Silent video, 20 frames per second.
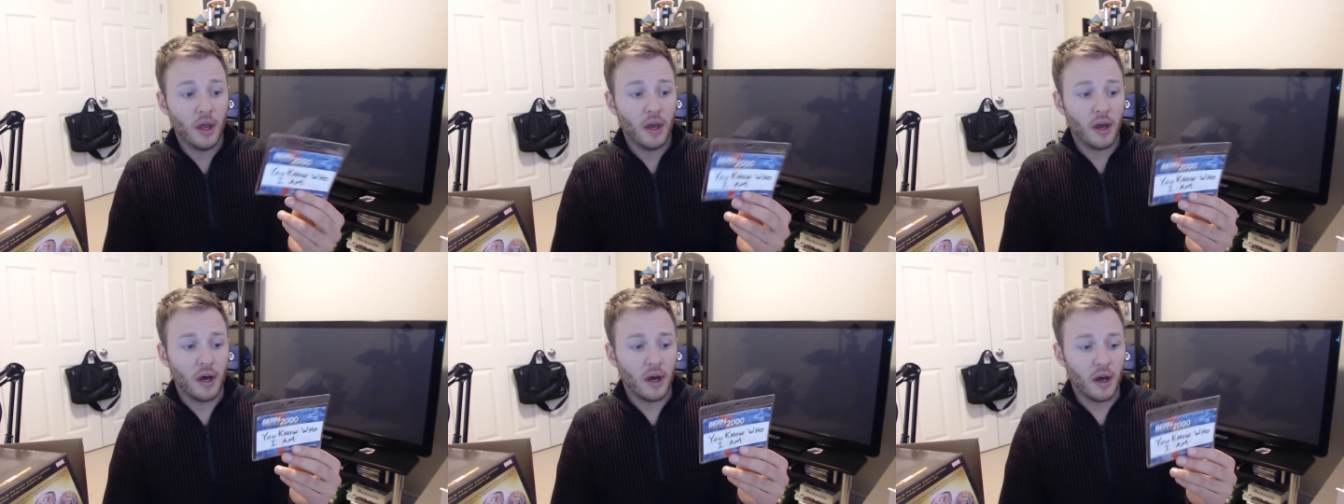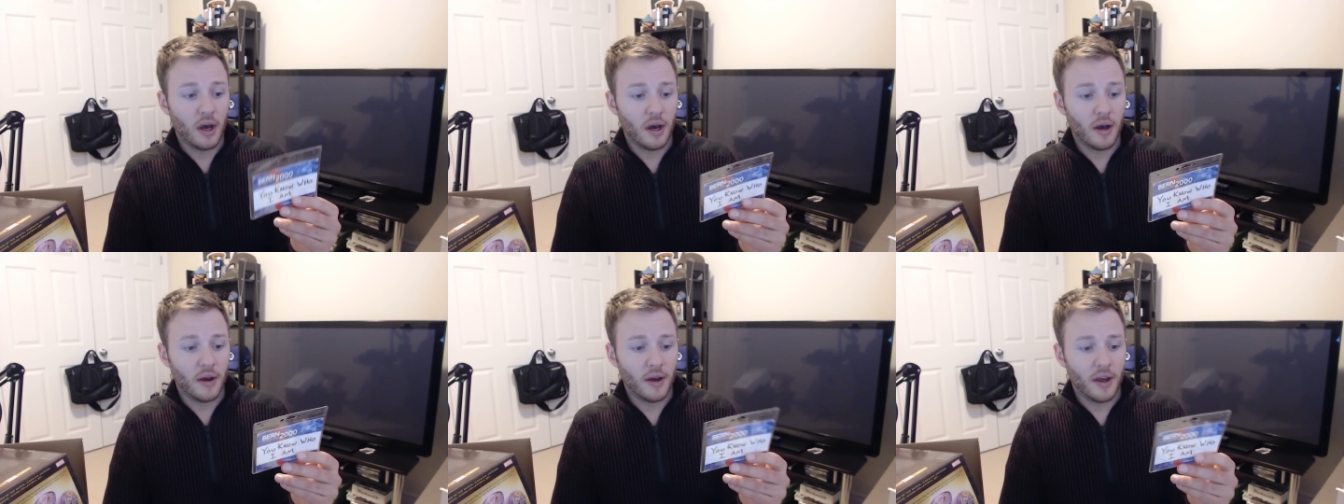
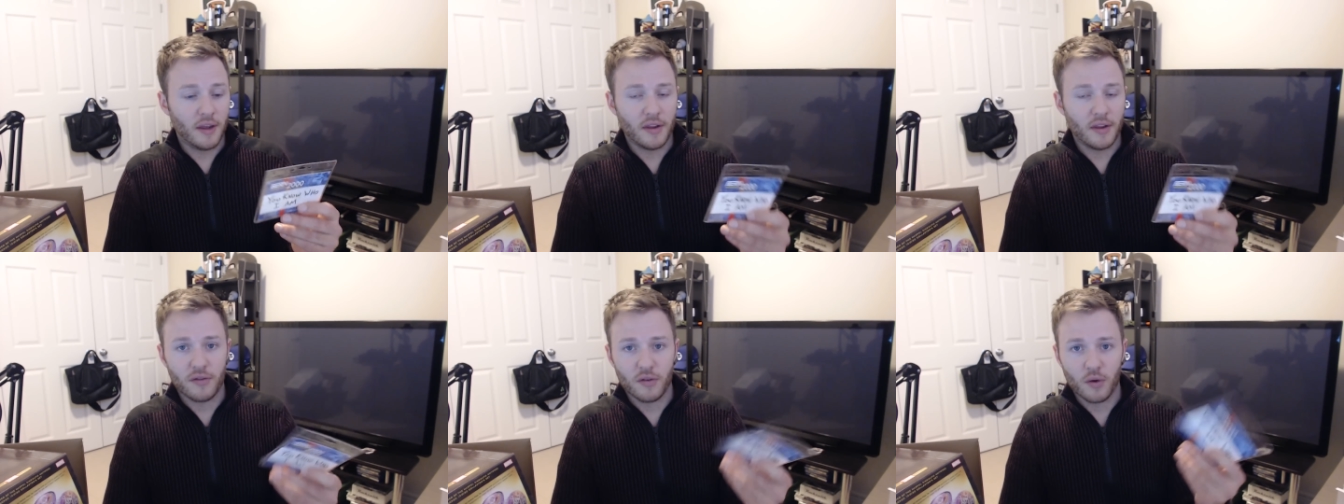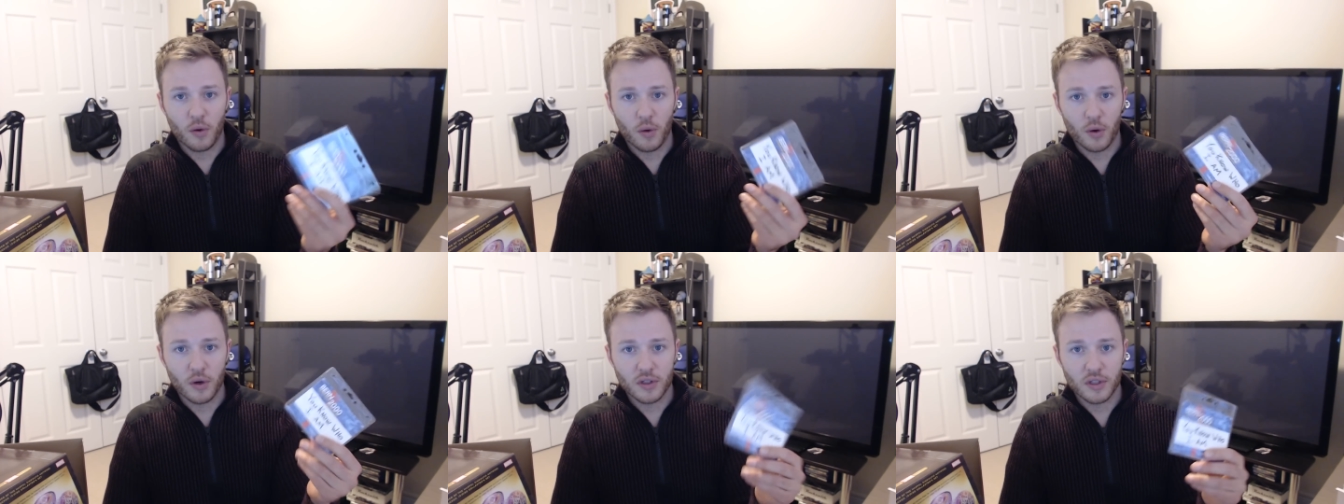Uh, and then, of
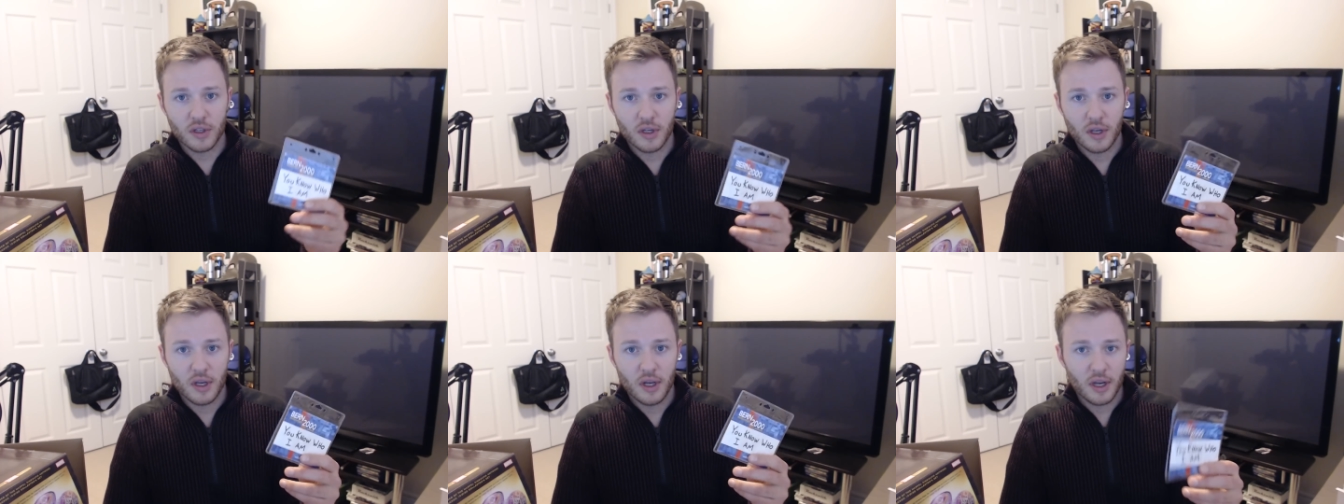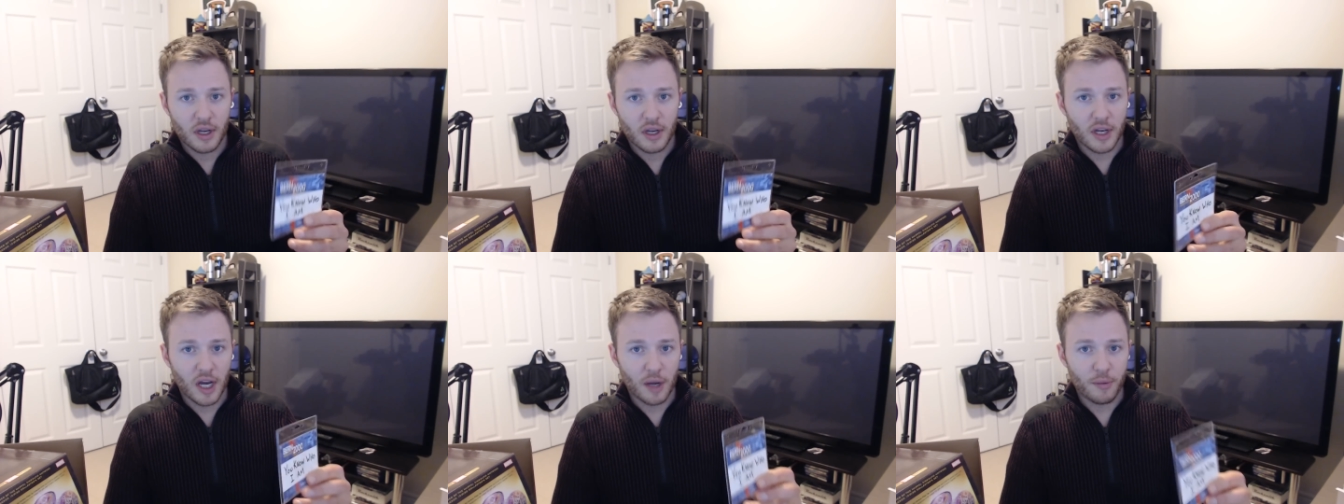course,
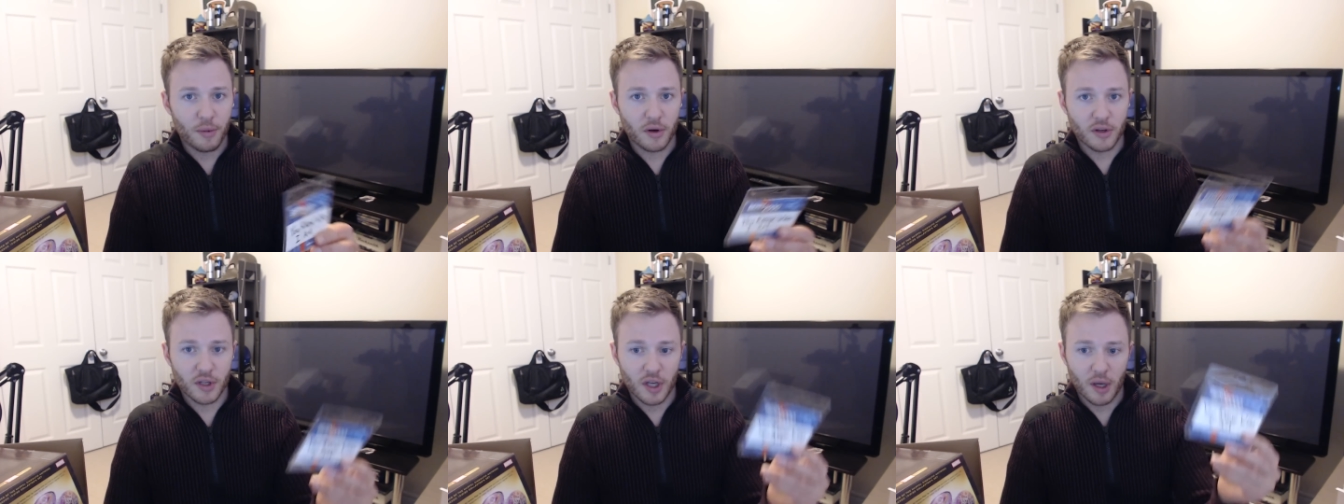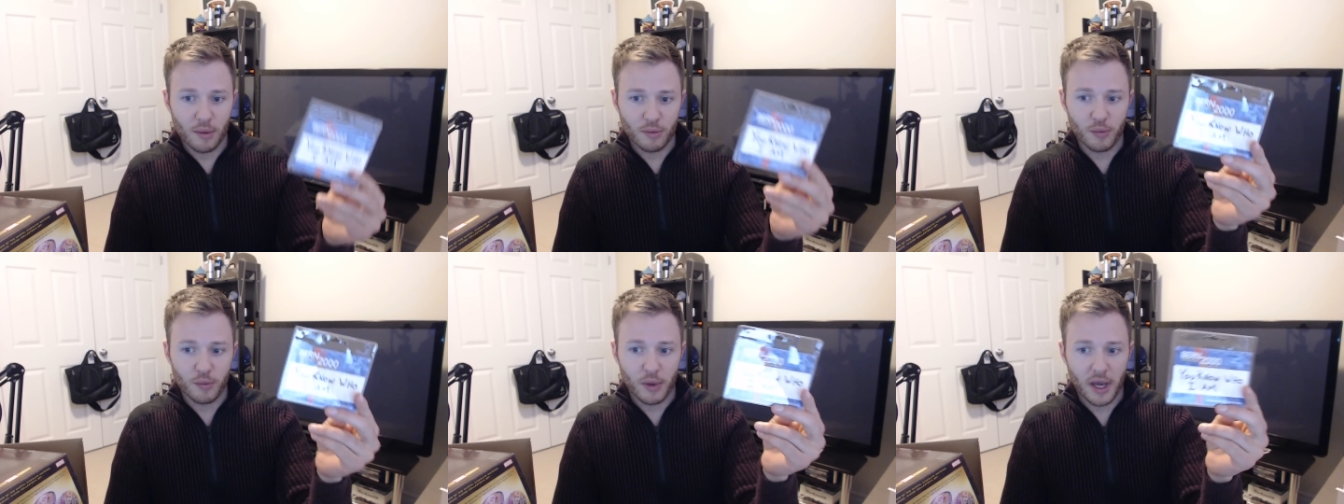Guy Pearce
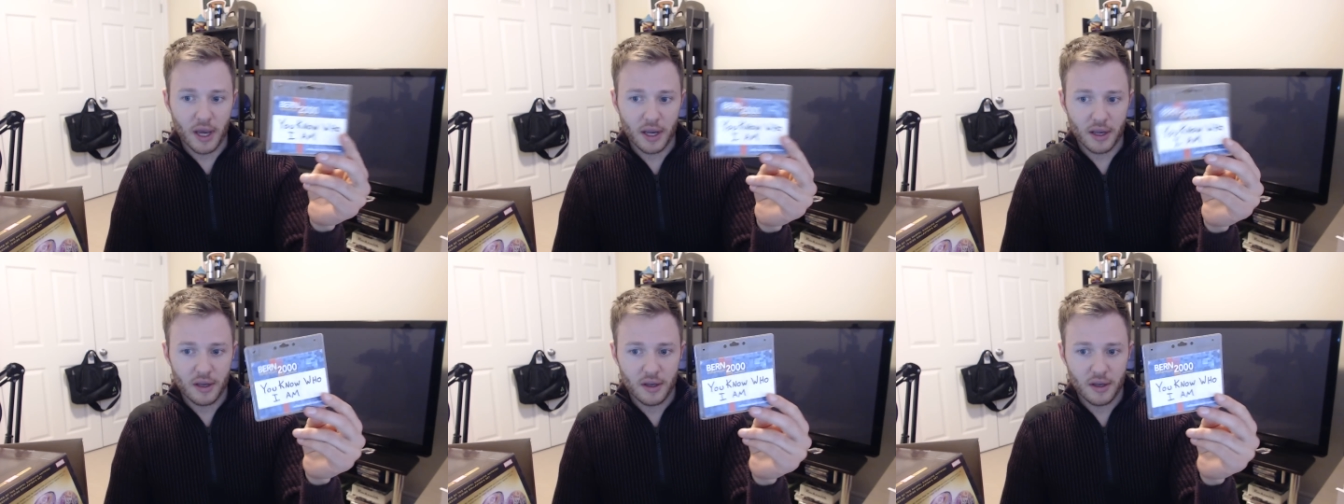comes back